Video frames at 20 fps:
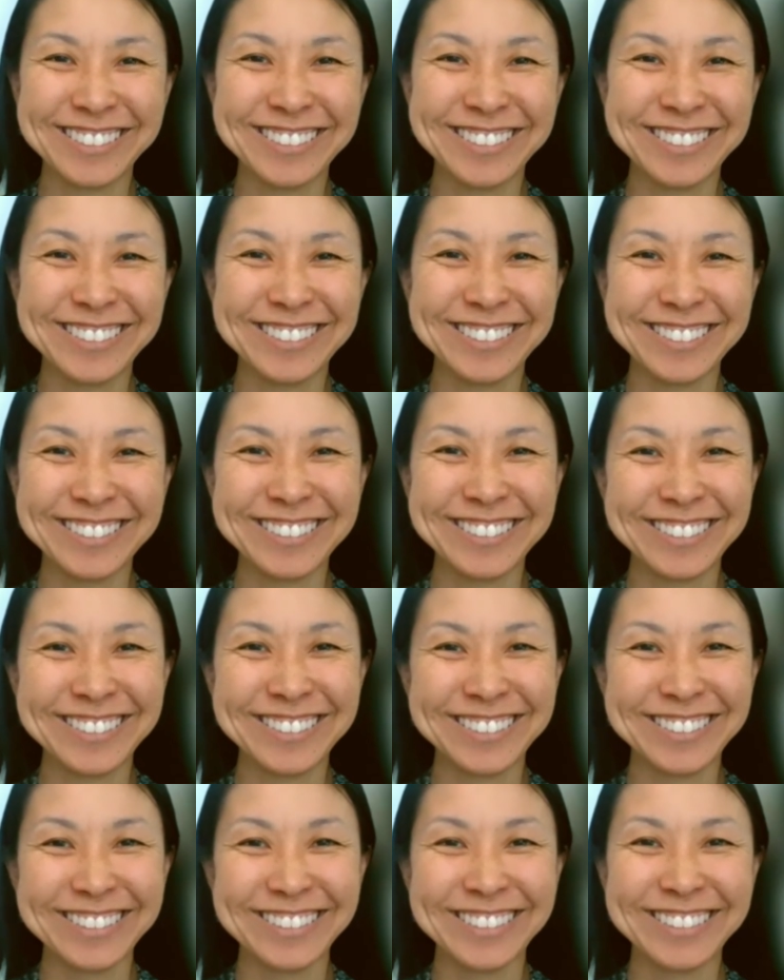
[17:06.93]

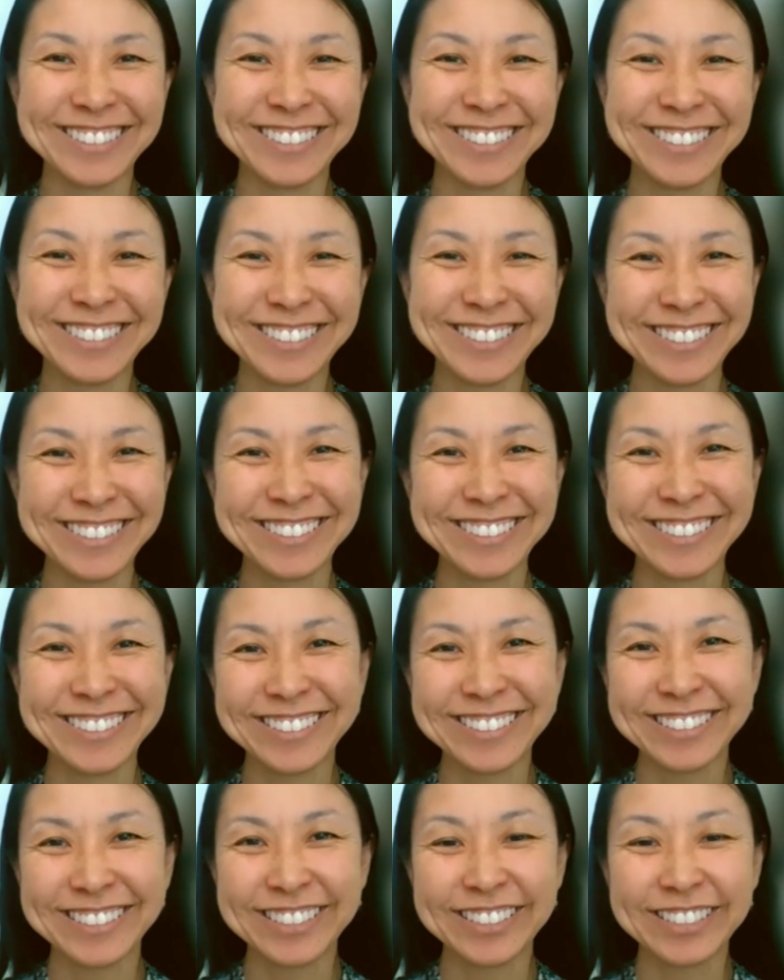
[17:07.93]

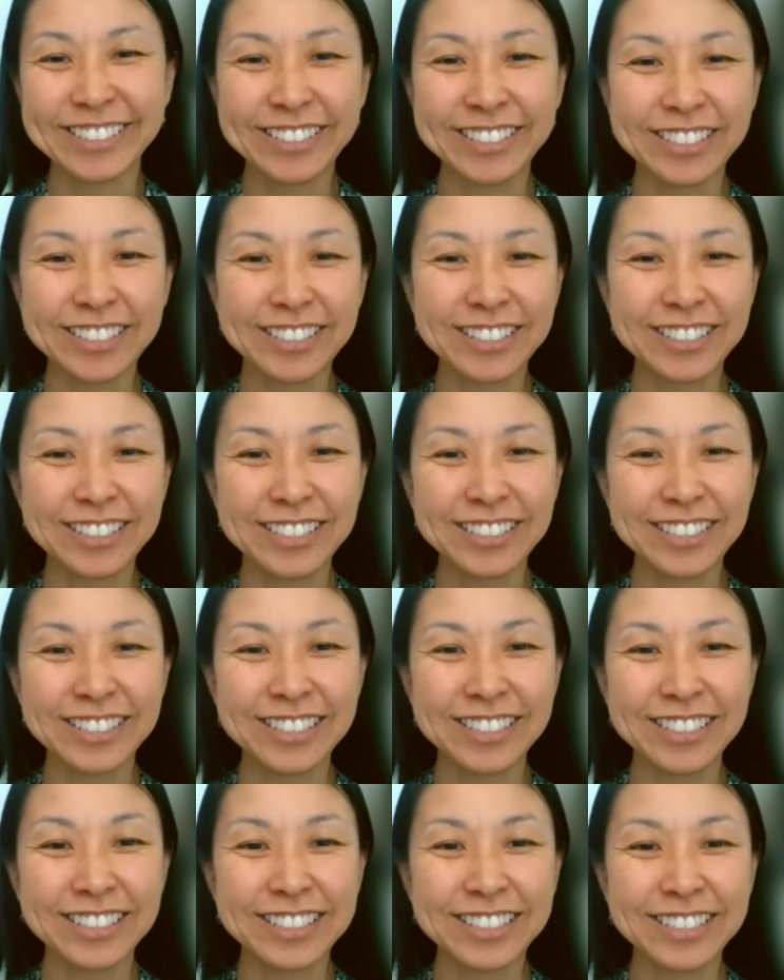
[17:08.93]

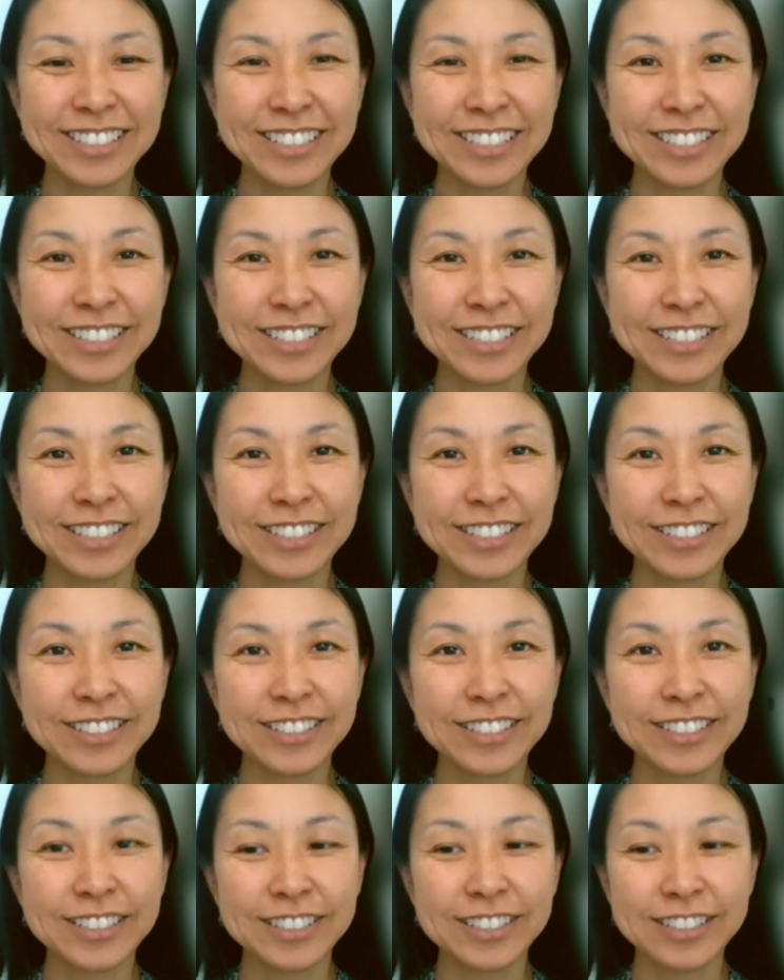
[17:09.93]

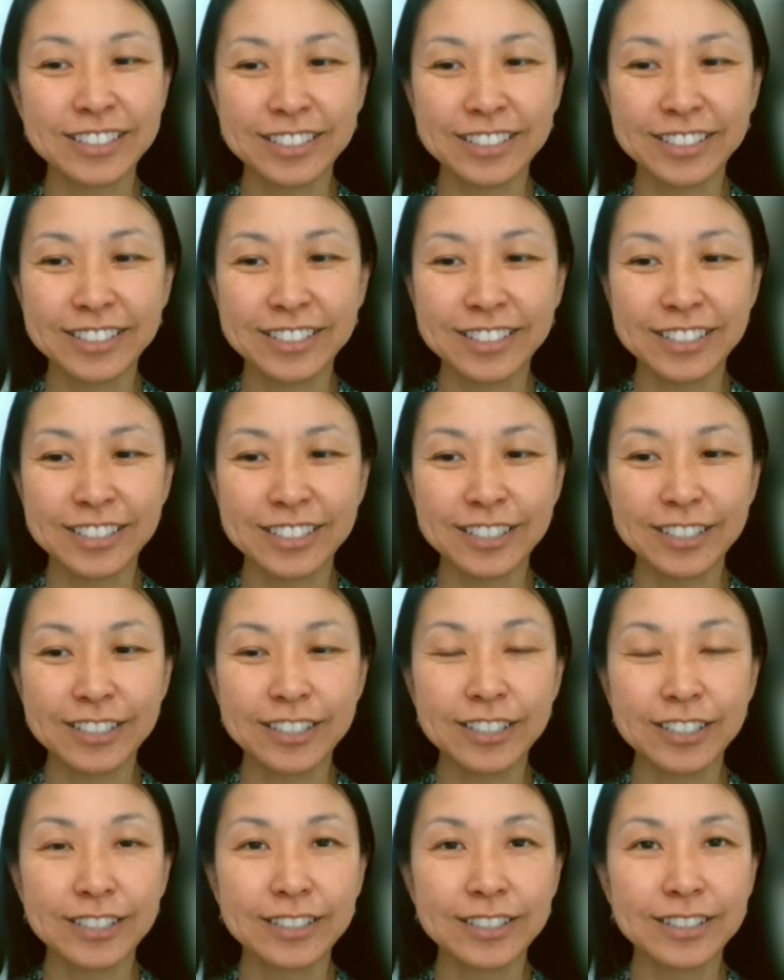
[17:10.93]

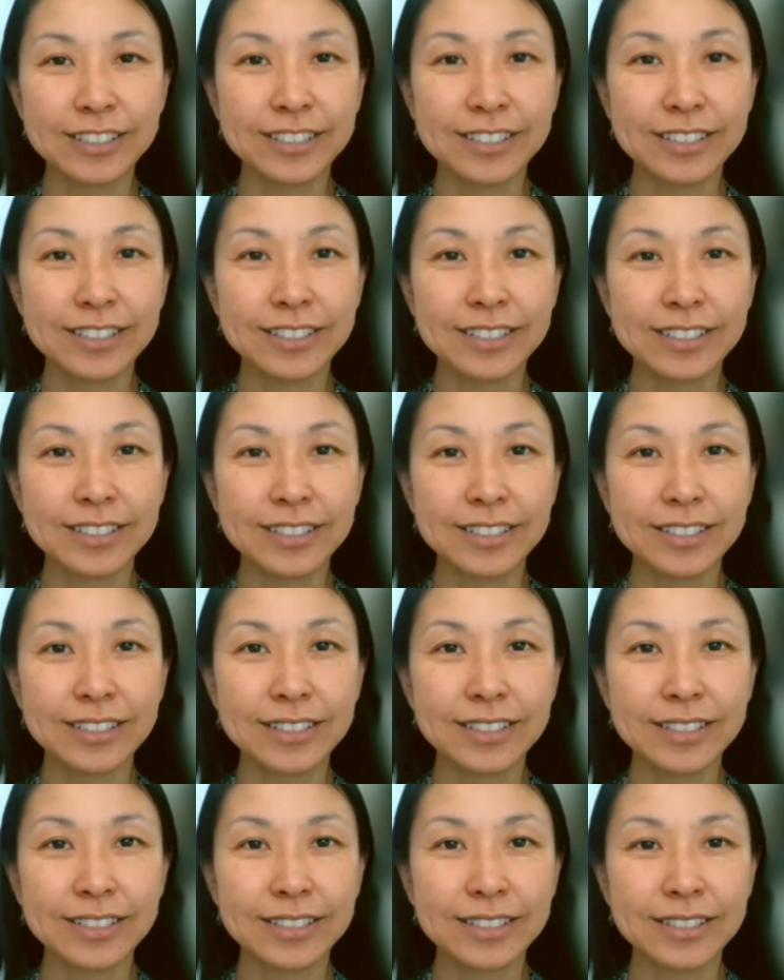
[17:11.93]

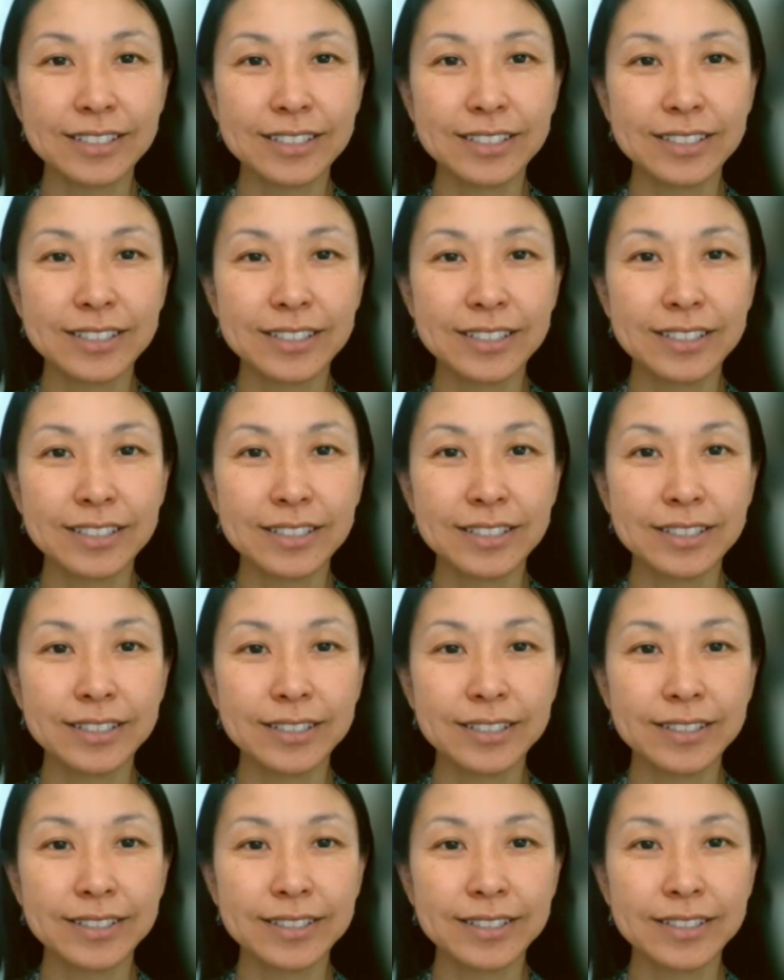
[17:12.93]

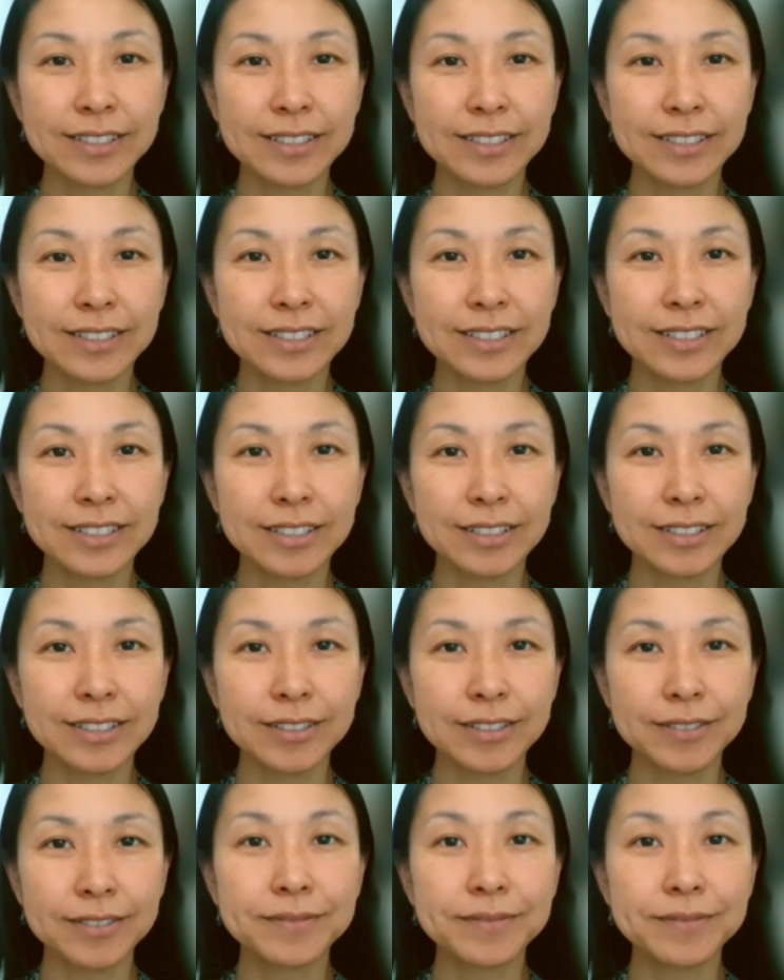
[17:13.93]
The person shown says nothing.